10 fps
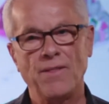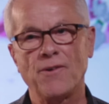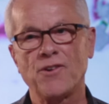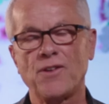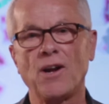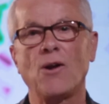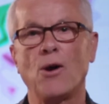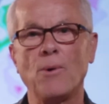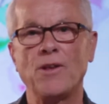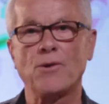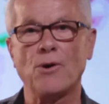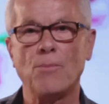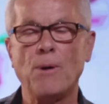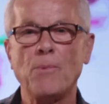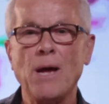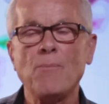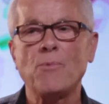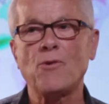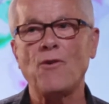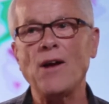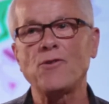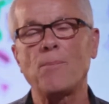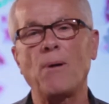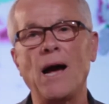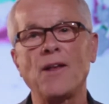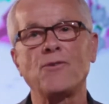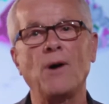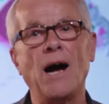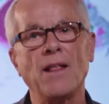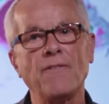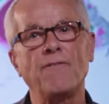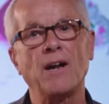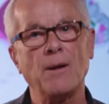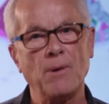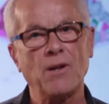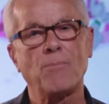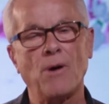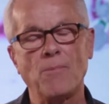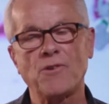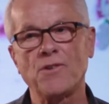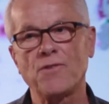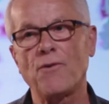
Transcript: and there is still a long way to go, but we are trying to apply it to other fundamental properties.